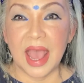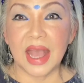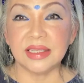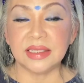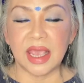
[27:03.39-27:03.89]

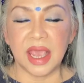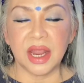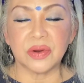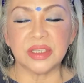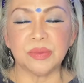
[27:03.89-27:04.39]
as
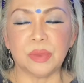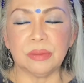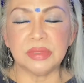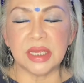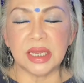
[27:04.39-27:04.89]
air is
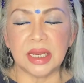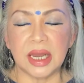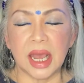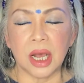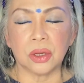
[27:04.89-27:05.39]
pumped in and
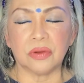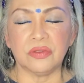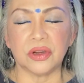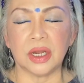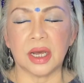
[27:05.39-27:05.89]
out of
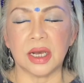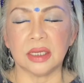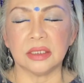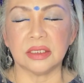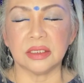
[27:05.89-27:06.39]
your
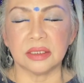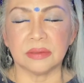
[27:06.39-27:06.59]
lungs.